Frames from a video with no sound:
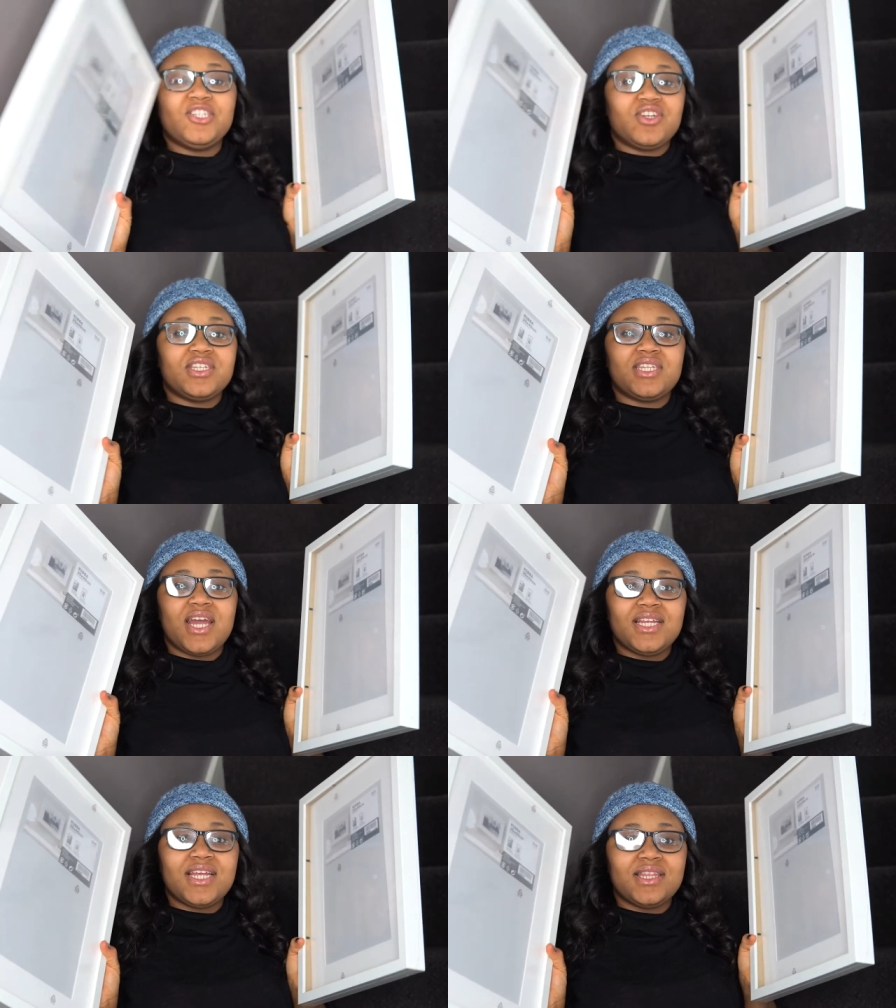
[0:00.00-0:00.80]
be
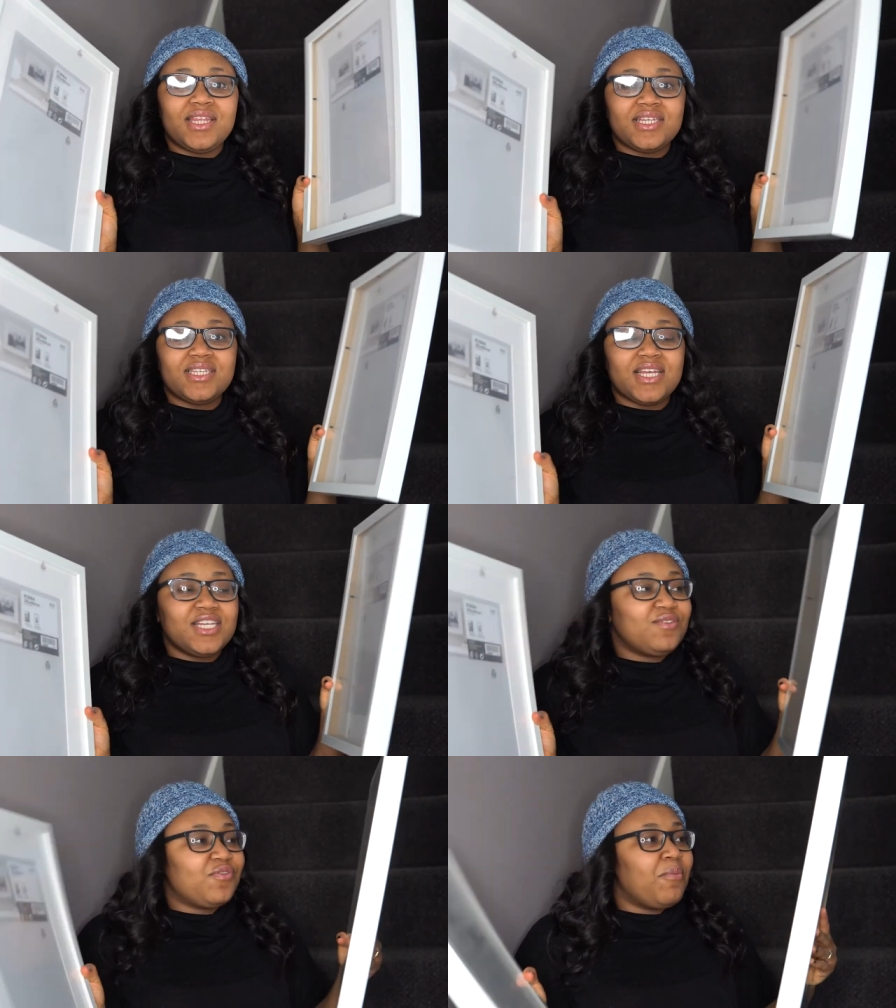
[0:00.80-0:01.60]
interested, this
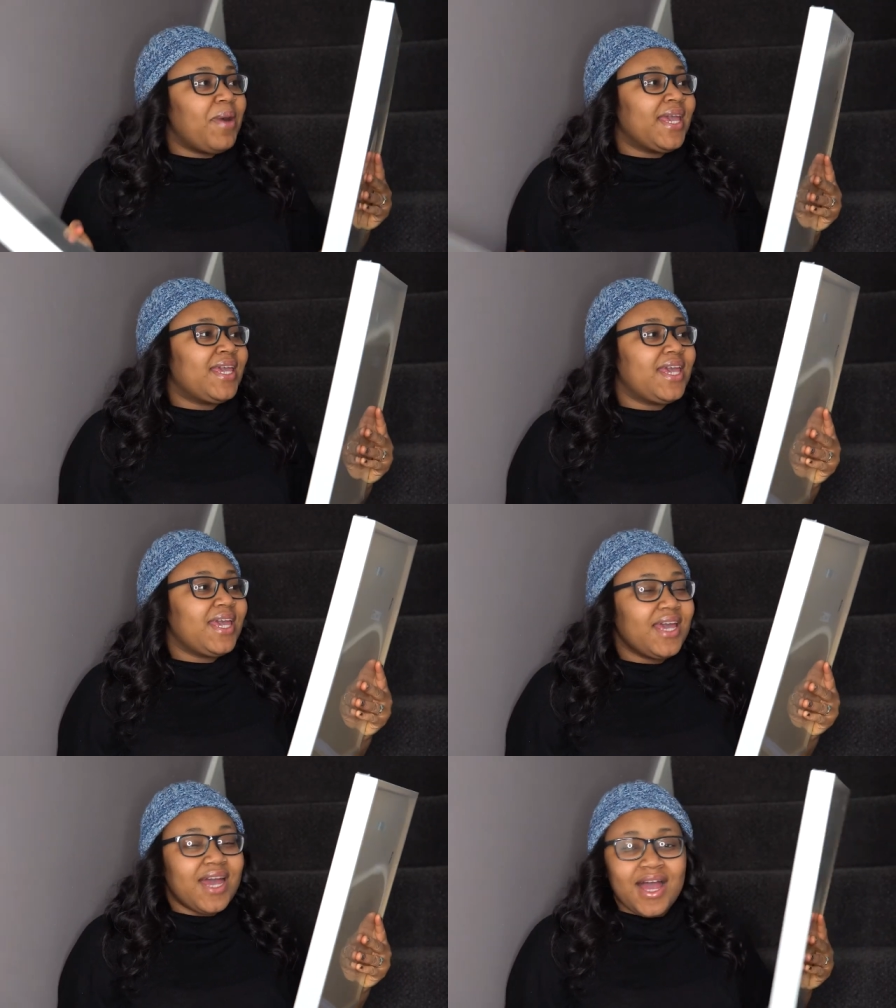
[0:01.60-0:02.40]
is from
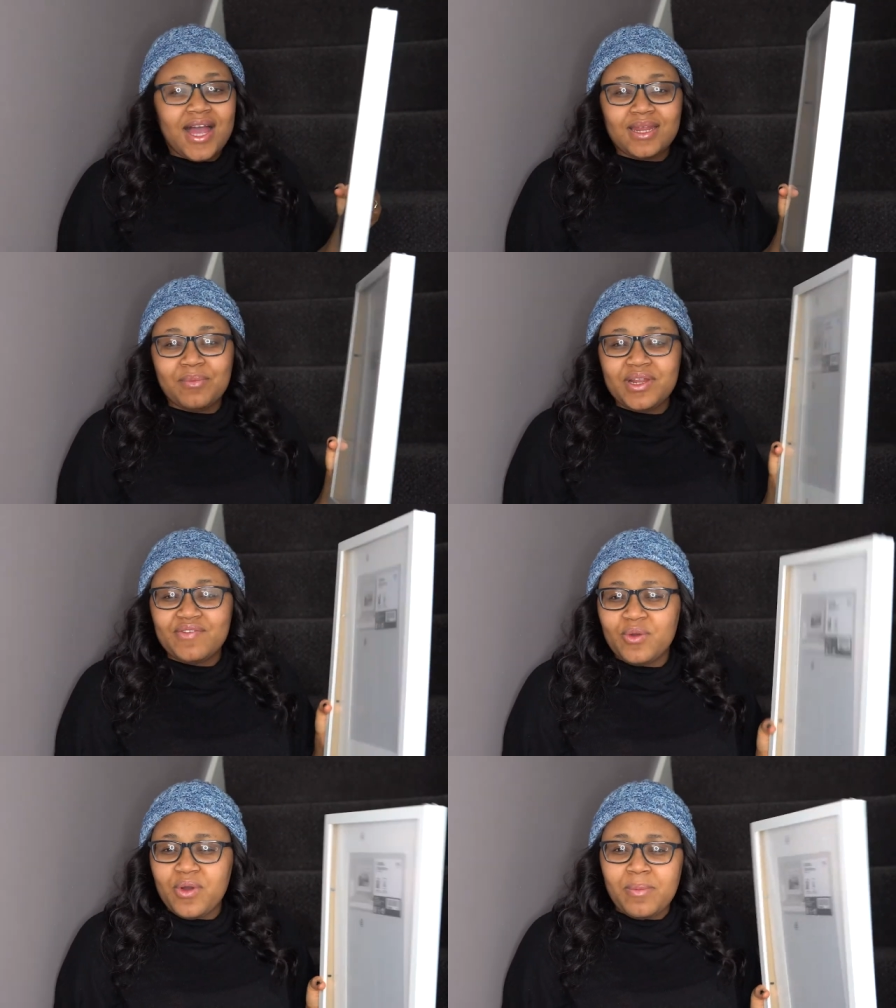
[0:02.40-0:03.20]
IKEA, and I
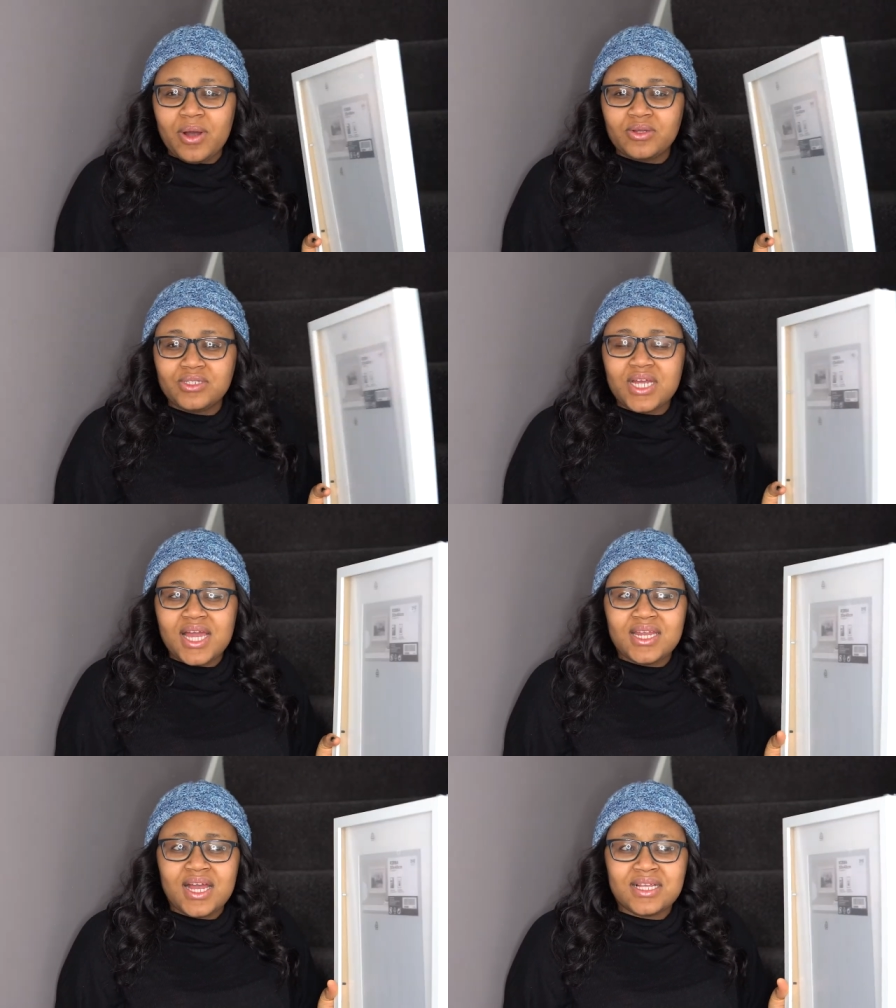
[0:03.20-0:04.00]
believe they were about
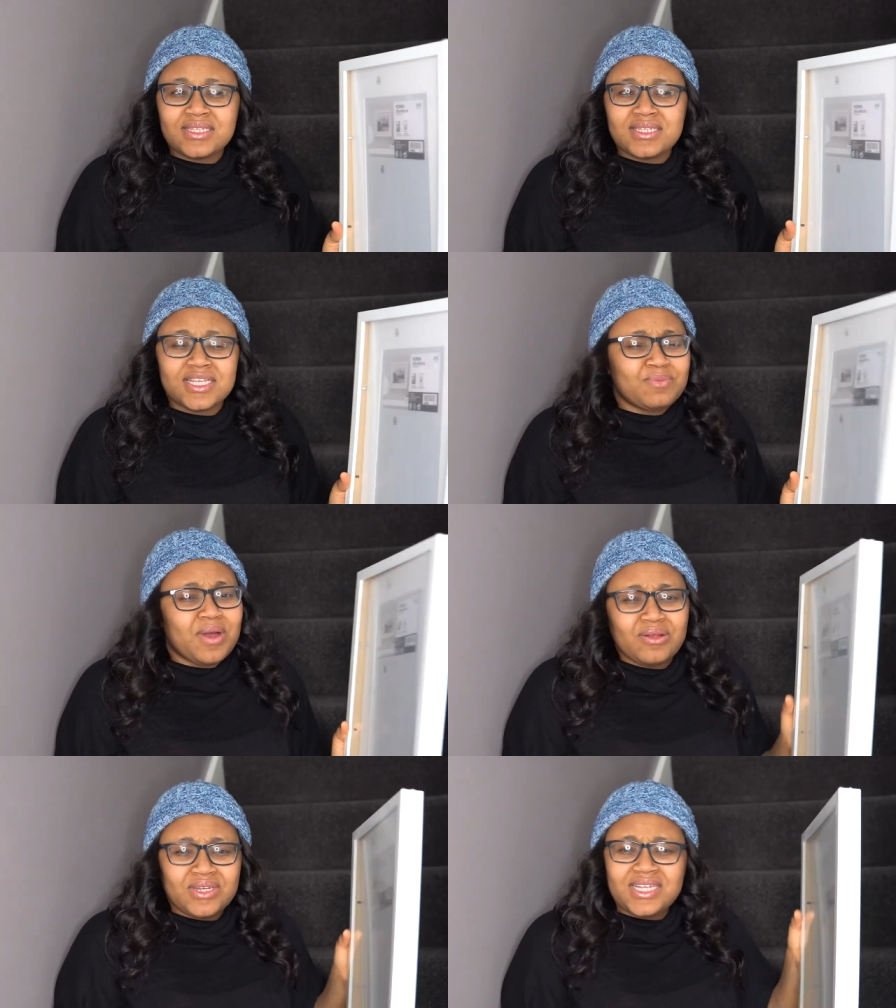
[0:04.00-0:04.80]
either
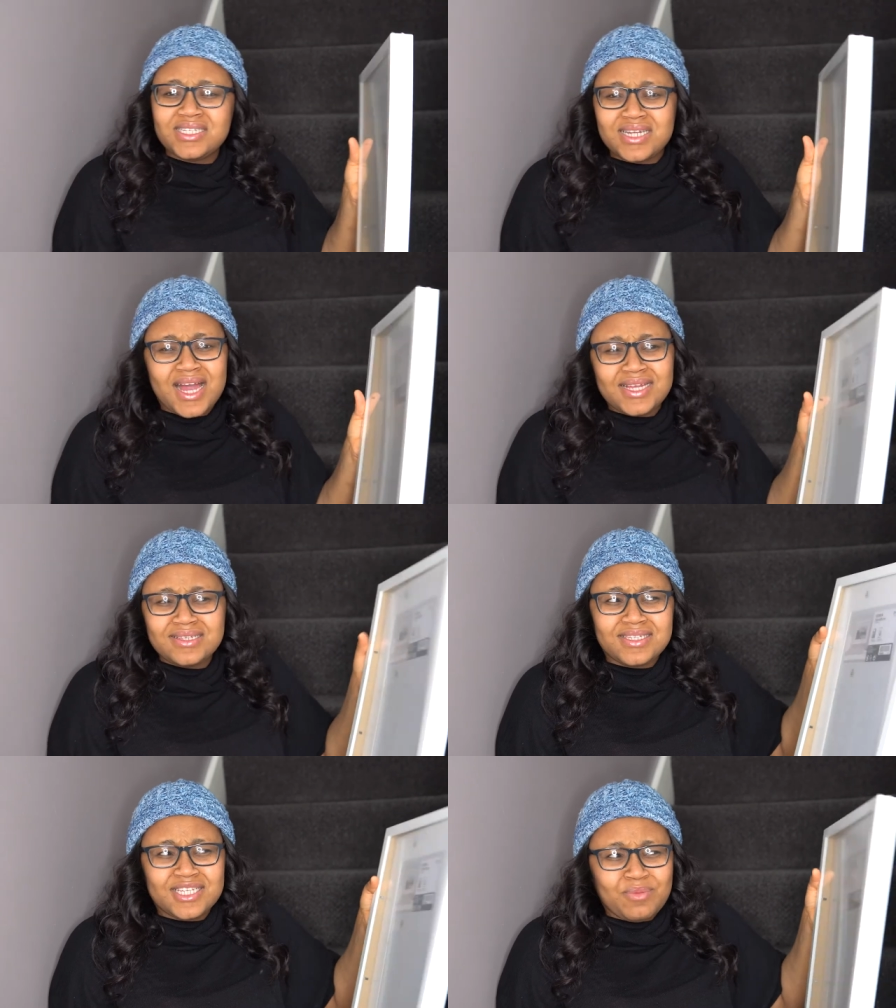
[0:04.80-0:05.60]
£6.99,
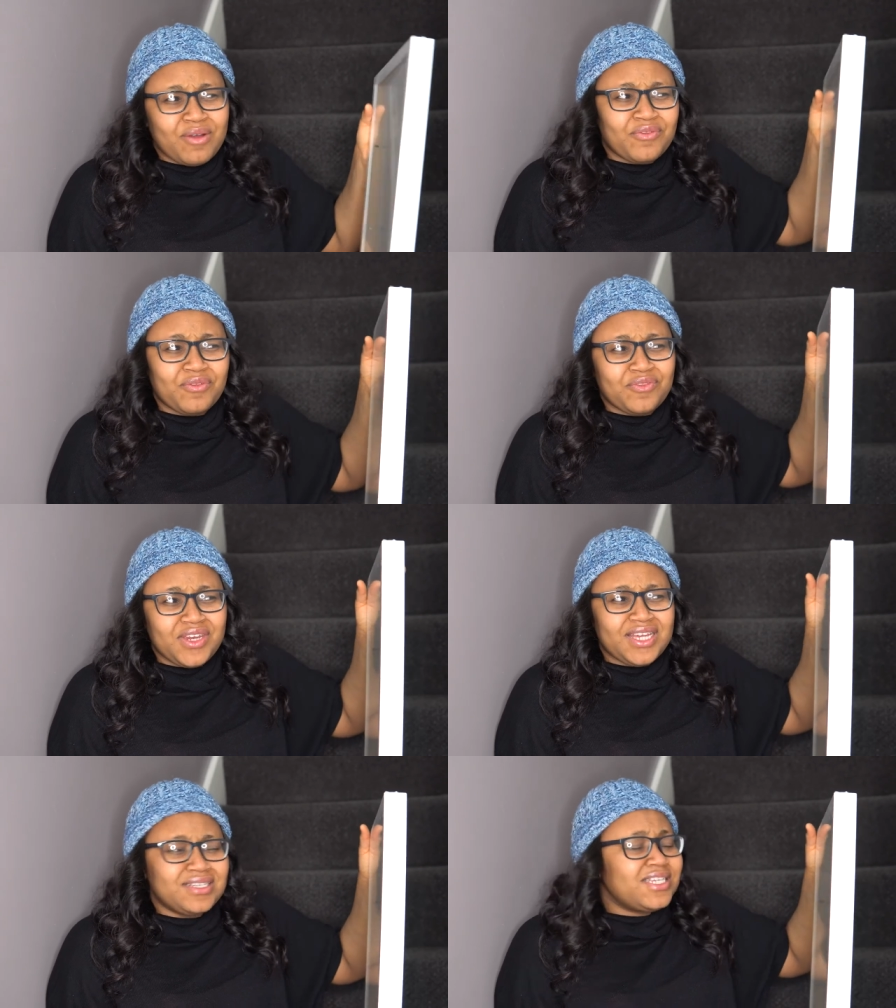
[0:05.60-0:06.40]

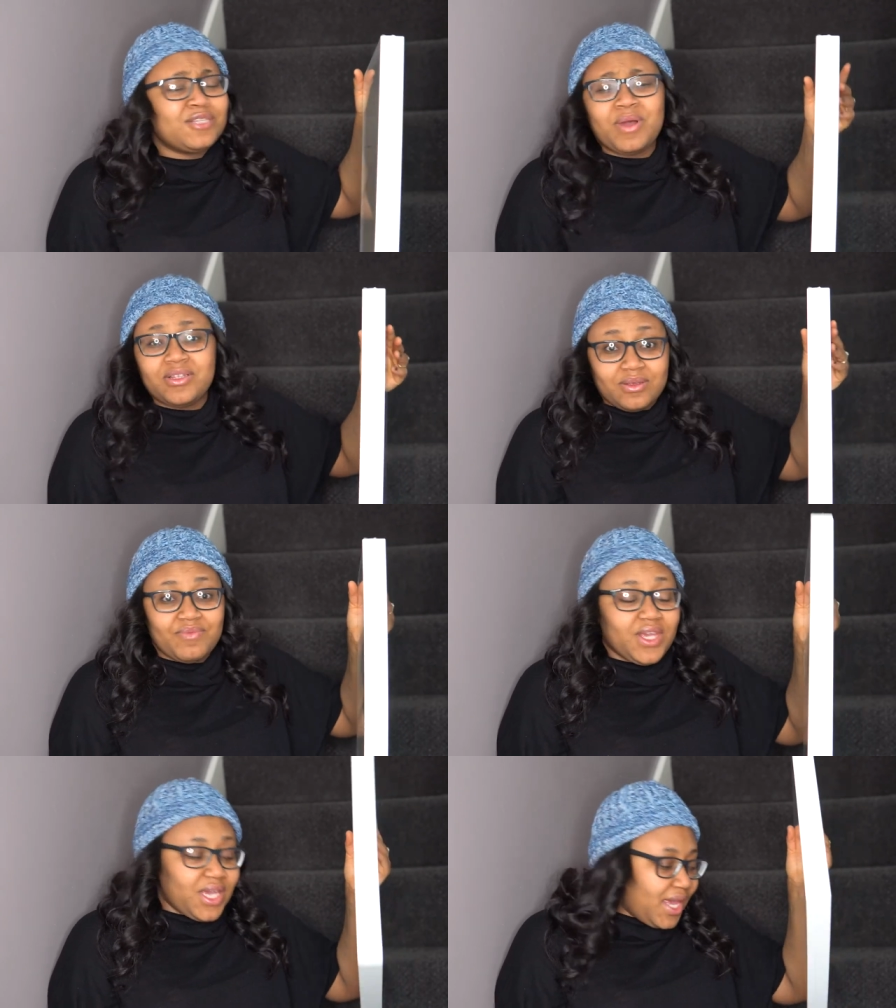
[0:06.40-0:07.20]
£6.15, £6
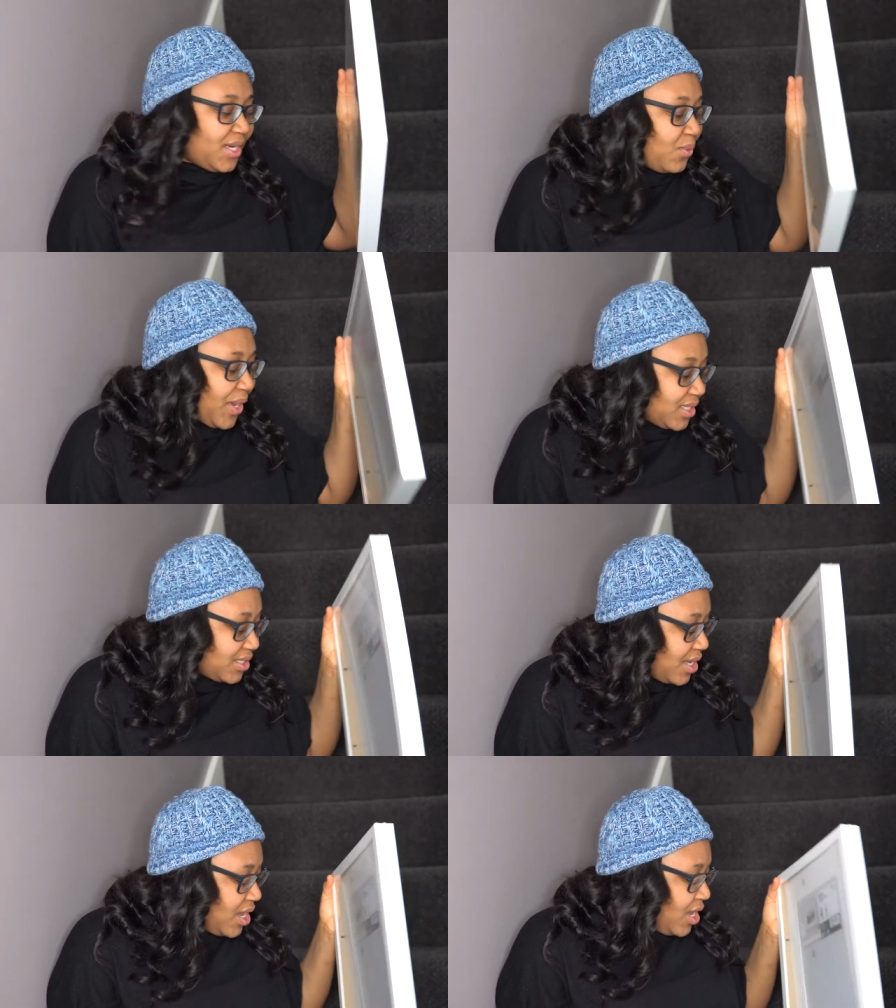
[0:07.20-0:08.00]
something anyways.